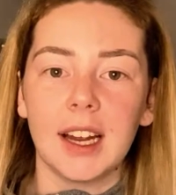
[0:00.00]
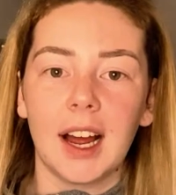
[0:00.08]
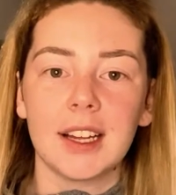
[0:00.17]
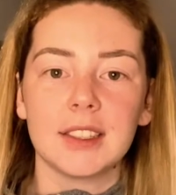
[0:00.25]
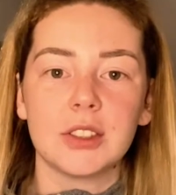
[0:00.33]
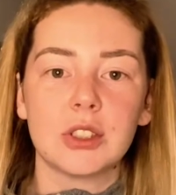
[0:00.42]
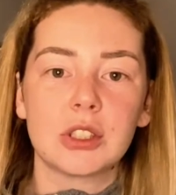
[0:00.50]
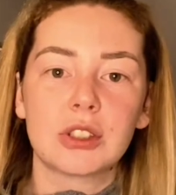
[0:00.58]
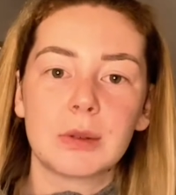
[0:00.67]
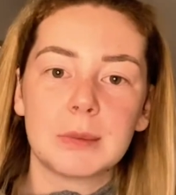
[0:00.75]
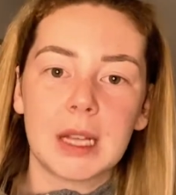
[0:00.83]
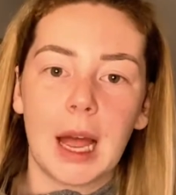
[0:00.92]
and
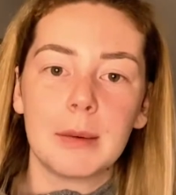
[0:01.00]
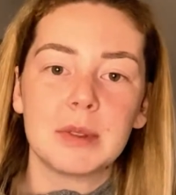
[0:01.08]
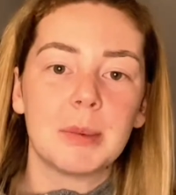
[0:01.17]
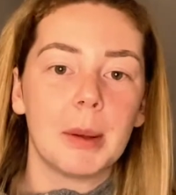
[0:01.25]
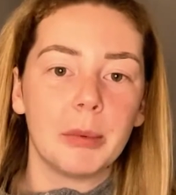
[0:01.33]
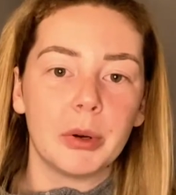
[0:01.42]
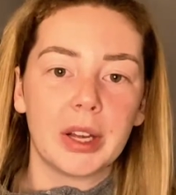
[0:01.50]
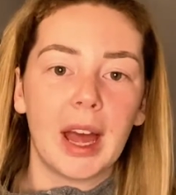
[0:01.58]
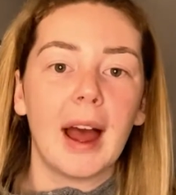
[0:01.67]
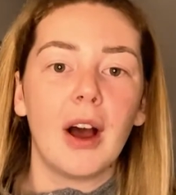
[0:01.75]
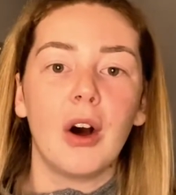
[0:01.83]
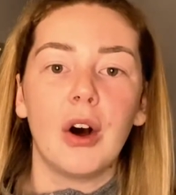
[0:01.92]
sometimes people
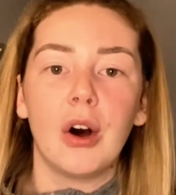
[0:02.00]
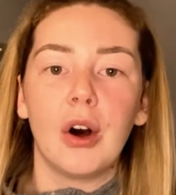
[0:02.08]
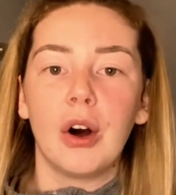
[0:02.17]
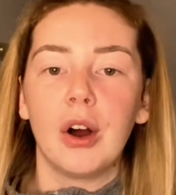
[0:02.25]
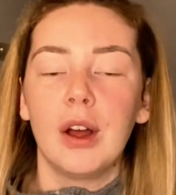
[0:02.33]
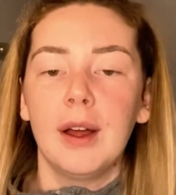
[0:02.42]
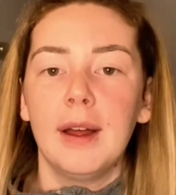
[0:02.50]
get our